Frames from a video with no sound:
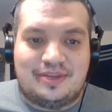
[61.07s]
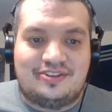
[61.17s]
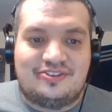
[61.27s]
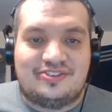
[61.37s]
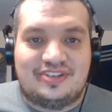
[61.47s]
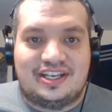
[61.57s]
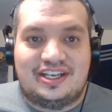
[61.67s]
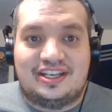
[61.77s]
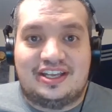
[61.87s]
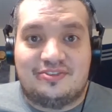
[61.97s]
Mother's
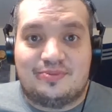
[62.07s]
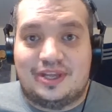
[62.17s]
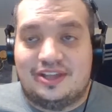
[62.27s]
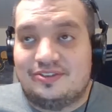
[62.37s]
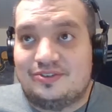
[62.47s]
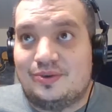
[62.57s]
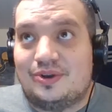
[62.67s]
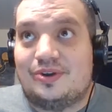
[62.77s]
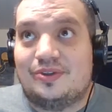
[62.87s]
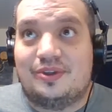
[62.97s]
Day as well to
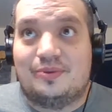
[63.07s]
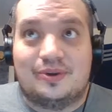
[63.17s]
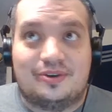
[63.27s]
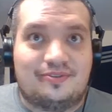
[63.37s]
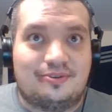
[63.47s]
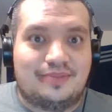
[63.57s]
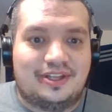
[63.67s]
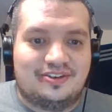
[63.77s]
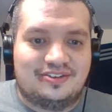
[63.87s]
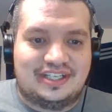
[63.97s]
all the wonderful
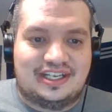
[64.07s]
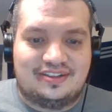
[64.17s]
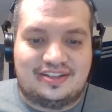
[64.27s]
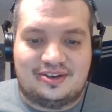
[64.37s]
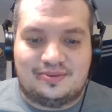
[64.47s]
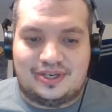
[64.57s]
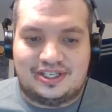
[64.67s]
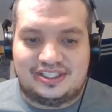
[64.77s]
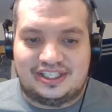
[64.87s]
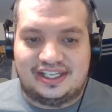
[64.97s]
mothers out there
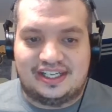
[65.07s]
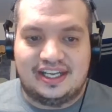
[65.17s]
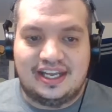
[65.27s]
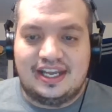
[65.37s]
watching.